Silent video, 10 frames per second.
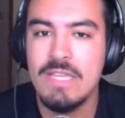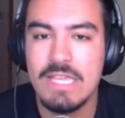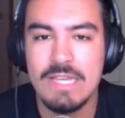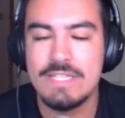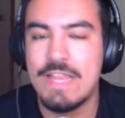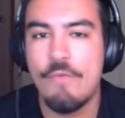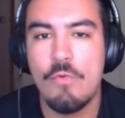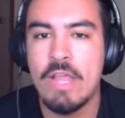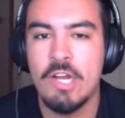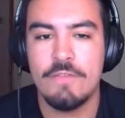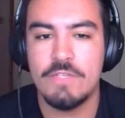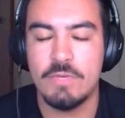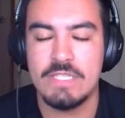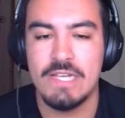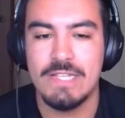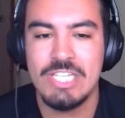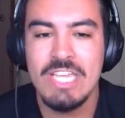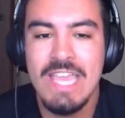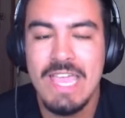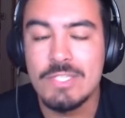He doesn't have a record of doing such.
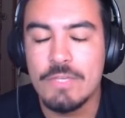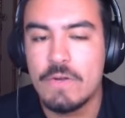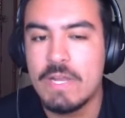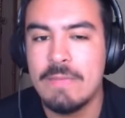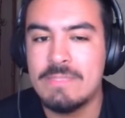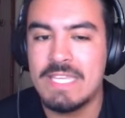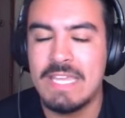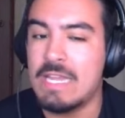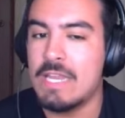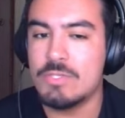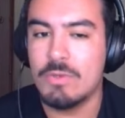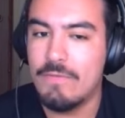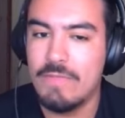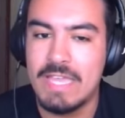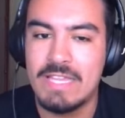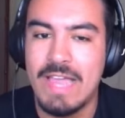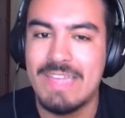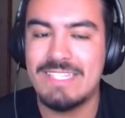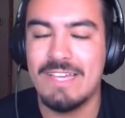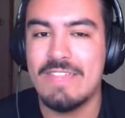And so for him to get any sort of like
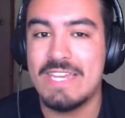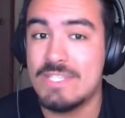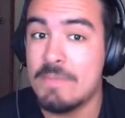clientele that is